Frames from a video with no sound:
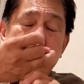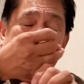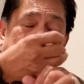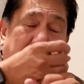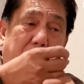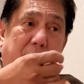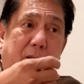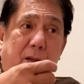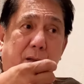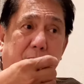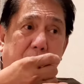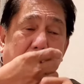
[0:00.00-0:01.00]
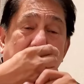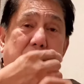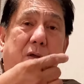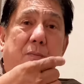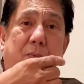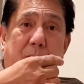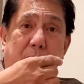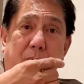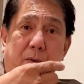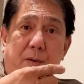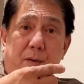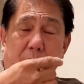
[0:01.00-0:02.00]
making the MVP
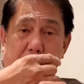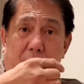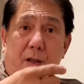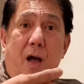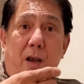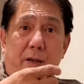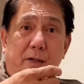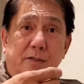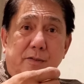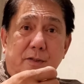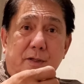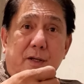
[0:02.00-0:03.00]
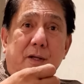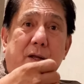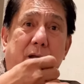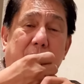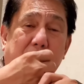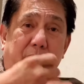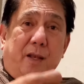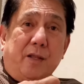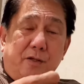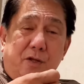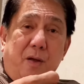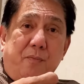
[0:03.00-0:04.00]
for in college and
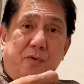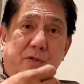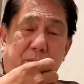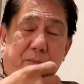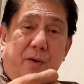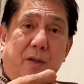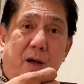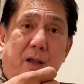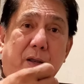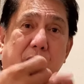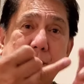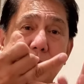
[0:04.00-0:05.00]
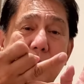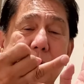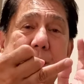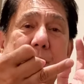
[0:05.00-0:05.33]
getting the championship in college,